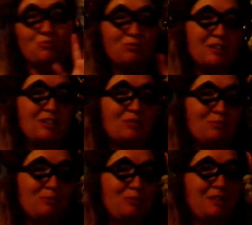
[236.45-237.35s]
Let
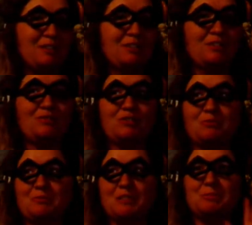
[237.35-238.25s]
me
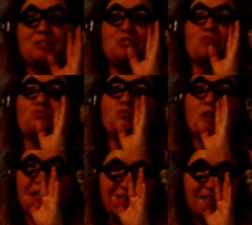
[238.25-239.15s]
explain to you
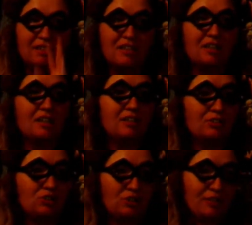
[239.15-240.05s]
why there's two different